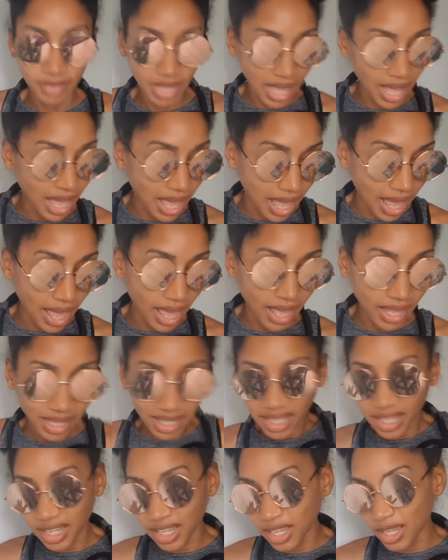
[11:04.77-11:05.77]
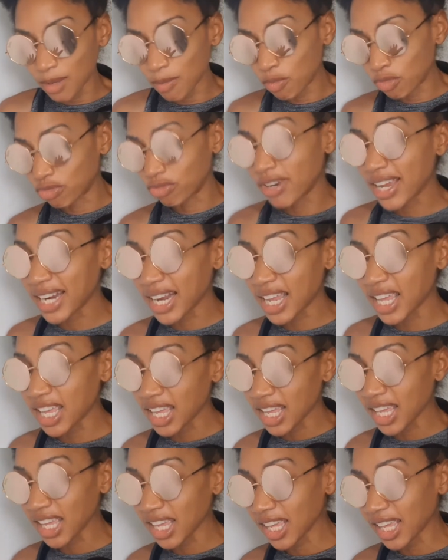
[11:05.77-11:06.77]
I am
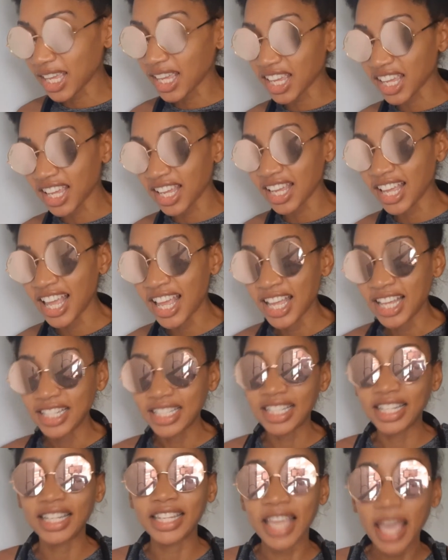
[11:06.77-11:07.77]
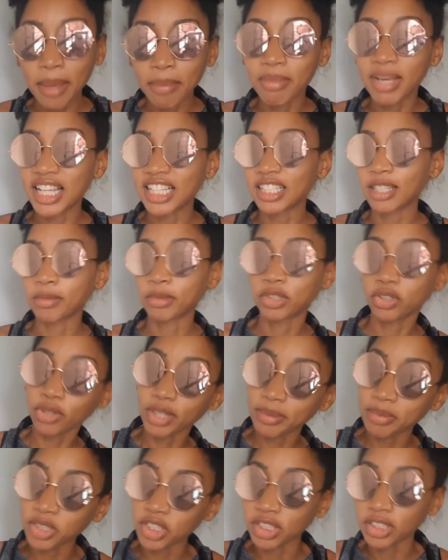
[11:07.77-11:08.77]
ready to get my
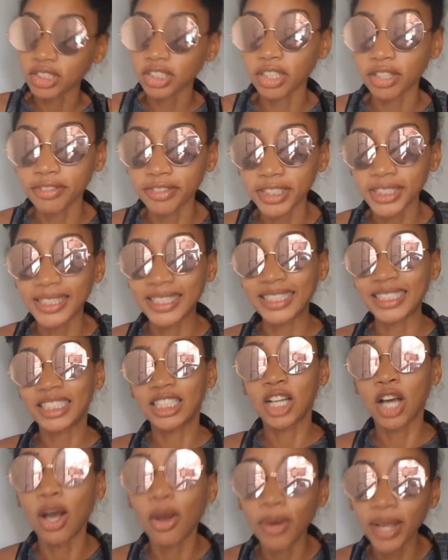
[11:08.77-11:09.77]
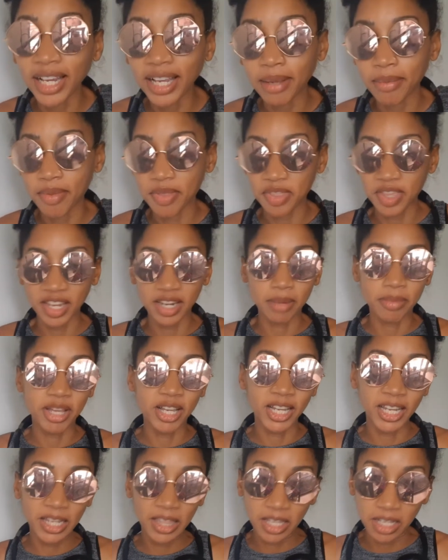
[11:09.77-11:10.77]
subscription services going. I've been thinking
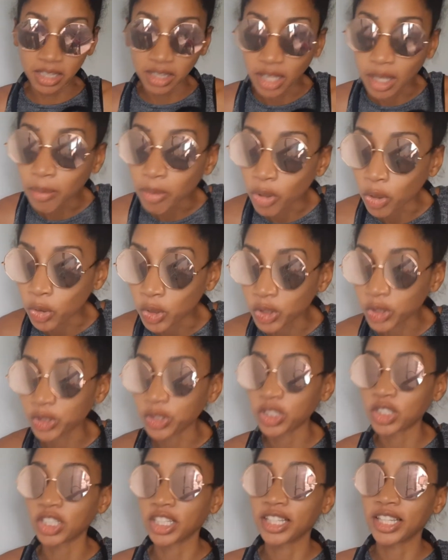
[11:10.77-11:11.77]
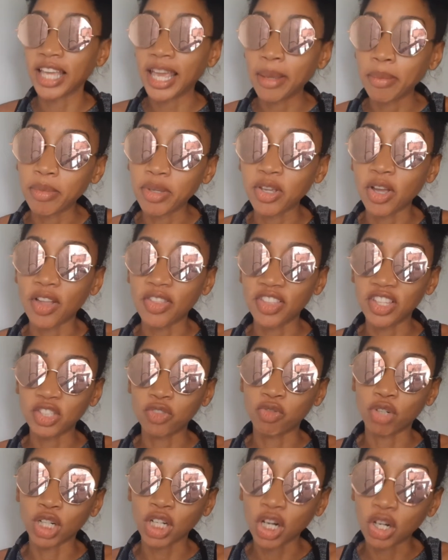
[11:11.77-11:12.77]
about getting the club owners to get me on
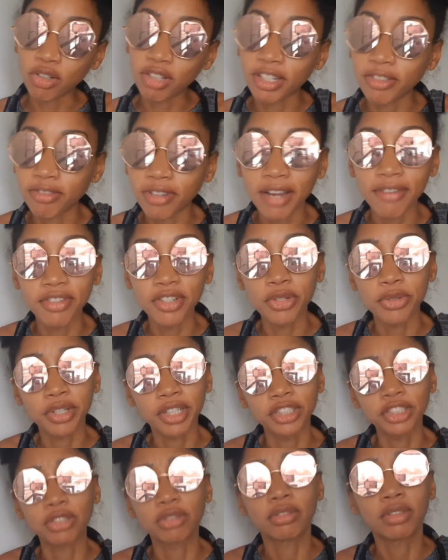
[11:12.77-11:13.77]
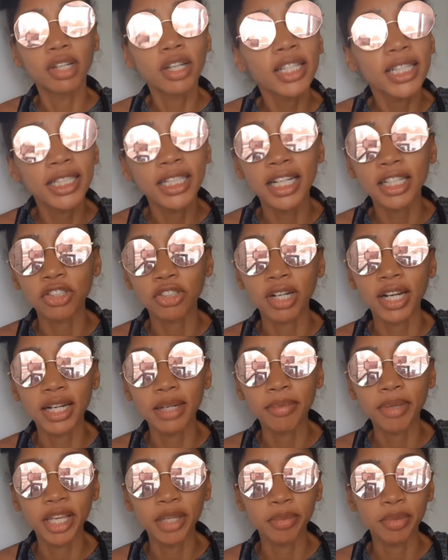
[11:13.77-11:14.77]
this recurring revenue because you know they're not
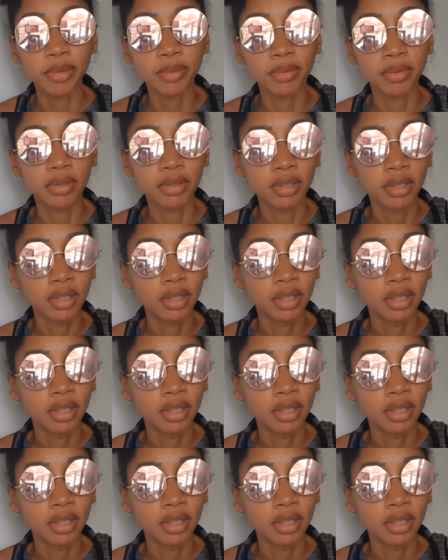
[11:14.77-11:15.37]
trying to pay people.